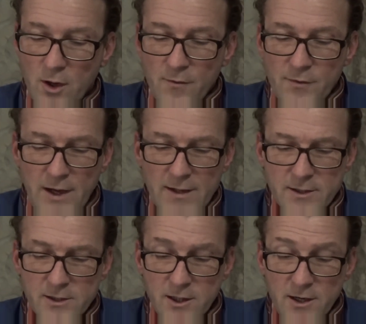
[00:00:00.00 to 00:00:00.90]
The
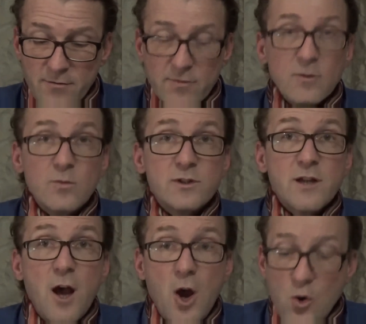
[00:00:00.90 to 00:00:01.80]
lettuce leaf was
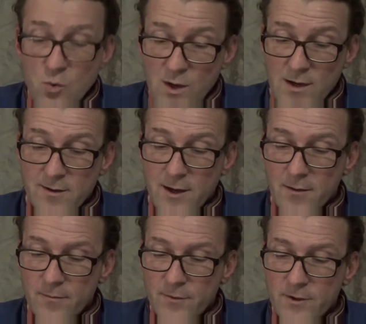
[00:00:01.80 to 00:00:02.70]
the only
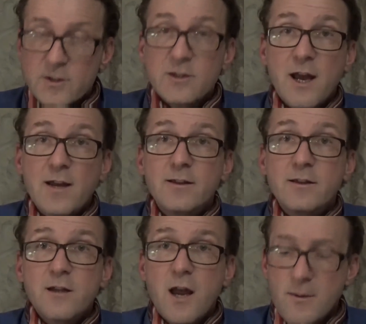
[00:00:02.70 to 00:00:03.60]
thing that stayed the
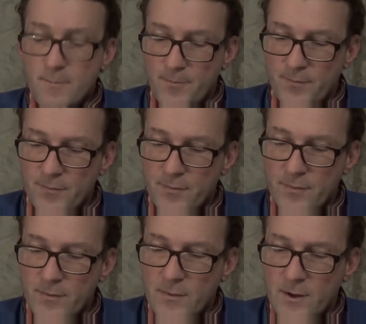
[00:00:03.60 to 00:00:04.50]
same.
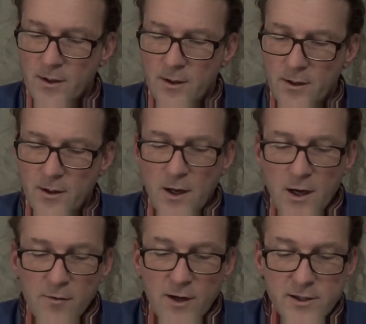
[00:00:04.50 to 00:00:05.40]

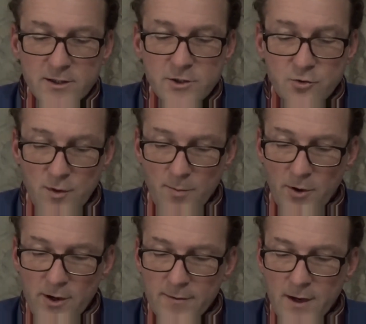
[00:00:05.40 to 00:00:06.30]
He released his grip
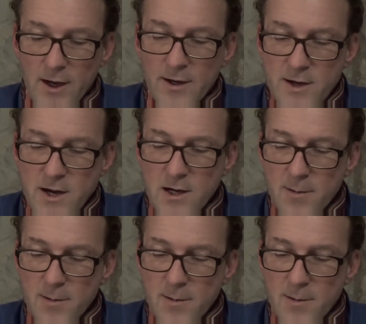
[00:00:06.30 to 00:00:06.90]
on it and neatly